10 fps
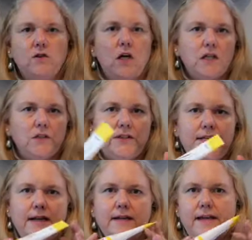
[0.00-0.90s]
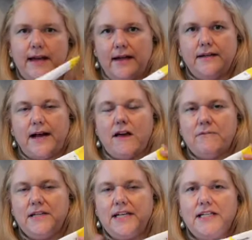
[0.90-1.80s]
luckily, again, I've
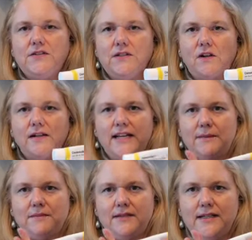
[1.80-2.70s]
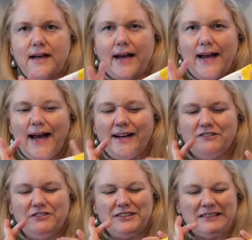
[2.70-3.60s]
been getting this on Ipsy. I
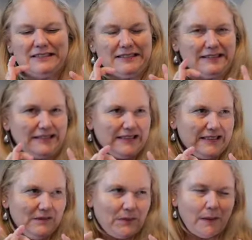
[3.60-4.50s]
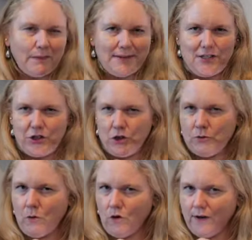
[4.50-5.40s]
have probably two
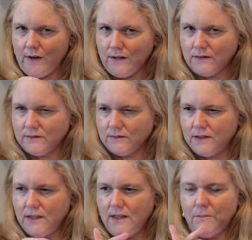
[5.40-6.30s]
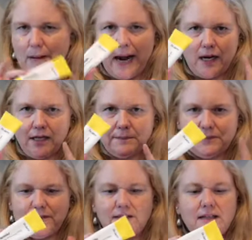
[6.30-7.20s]
more
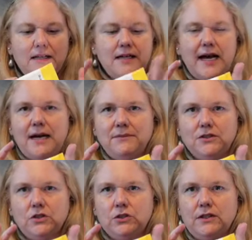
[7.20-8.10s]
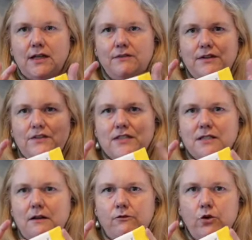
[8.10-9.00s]
backups. Absolutely love it. This is
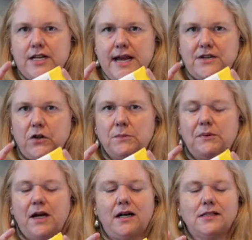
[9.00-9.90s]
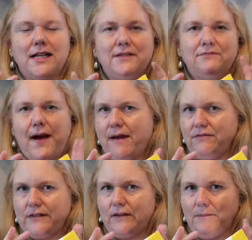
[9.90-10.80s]
a $48 product. It has 5
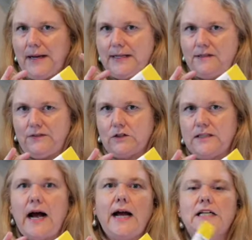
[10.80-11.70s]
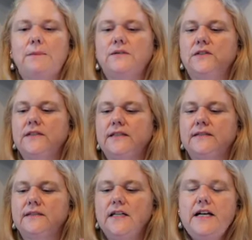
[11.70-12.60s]
ceramides, fairly high up on the
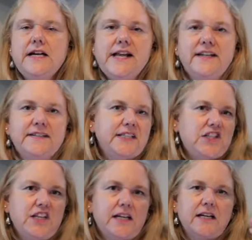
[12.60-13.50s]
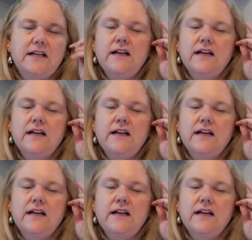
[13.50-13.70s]
list. It is thick